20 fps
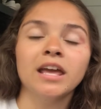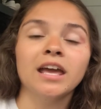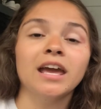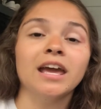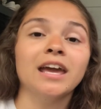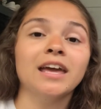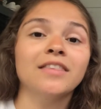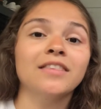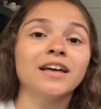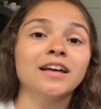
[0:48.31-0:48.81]

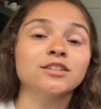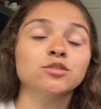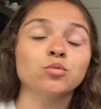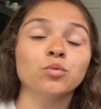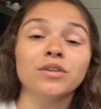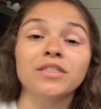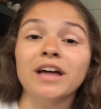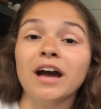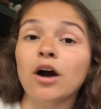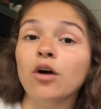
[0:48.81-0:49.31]
And that's
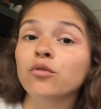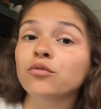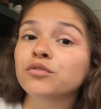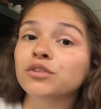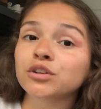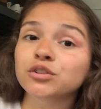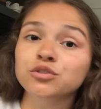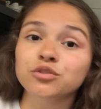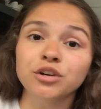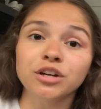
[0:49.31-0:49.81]
without
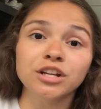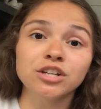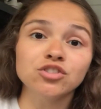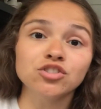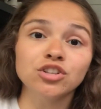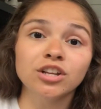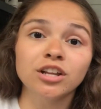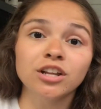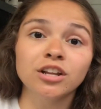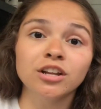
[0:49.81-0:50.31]

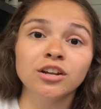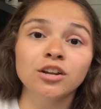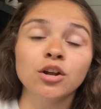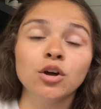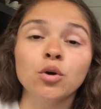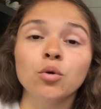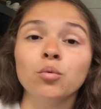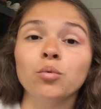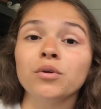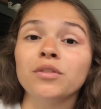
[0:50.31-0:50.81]
filtration,
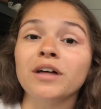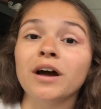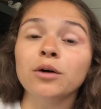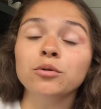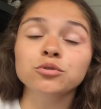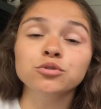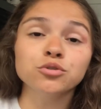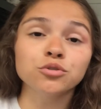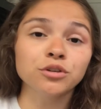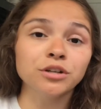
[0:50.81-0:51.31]

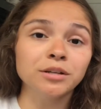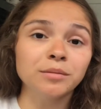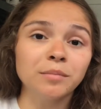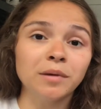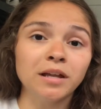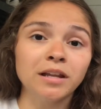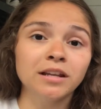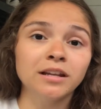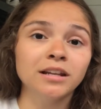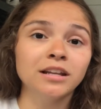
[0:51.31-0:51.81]
without
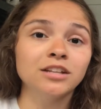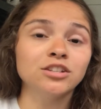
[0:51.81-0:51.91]
treatment.